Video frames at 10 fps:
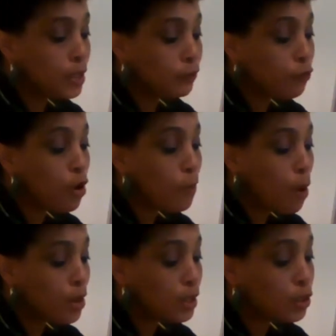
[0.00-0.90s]
4
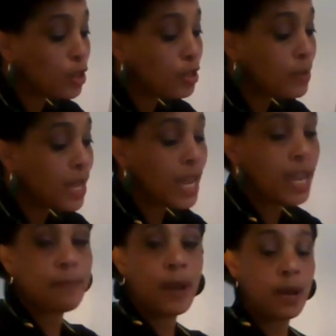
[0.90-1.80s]
parts is going to be
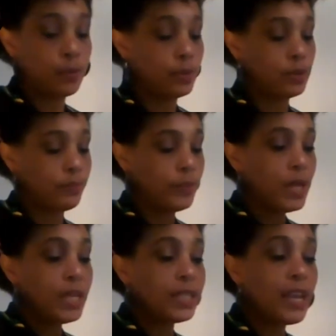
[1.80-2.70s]
£8.
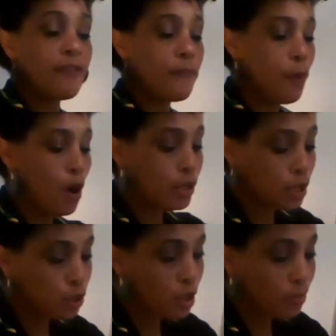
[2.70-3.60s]
7 parts
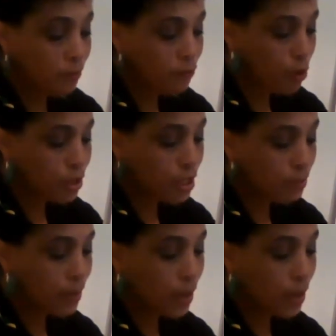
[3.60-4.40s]
is going to be £14.